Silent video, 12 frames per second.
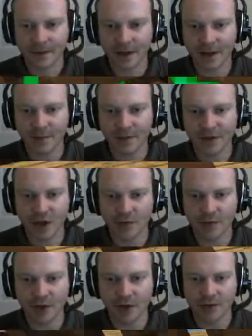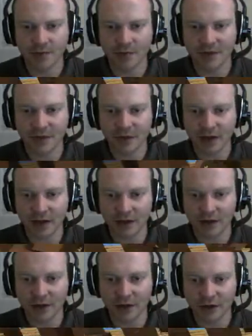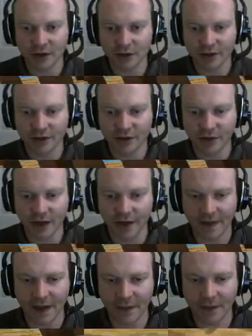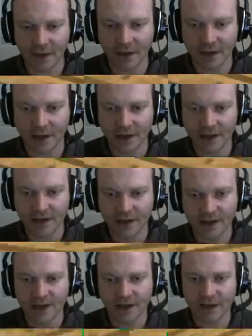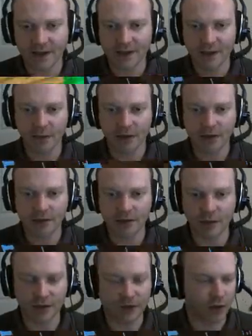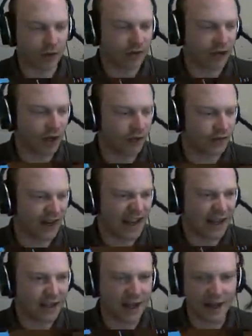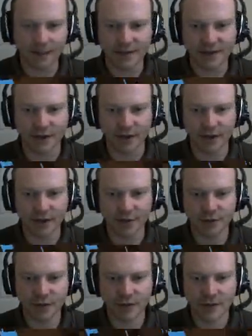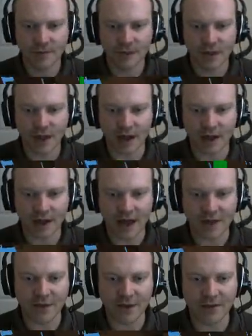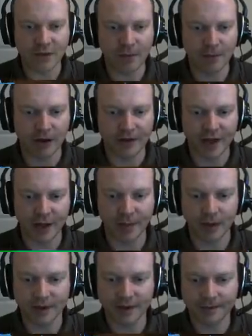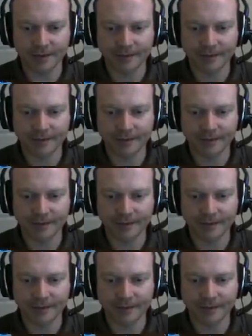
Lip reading: And I presume that mystical agriculture and stuff like that will do sort of late game stuff, because we can't get everything from bonsai pots.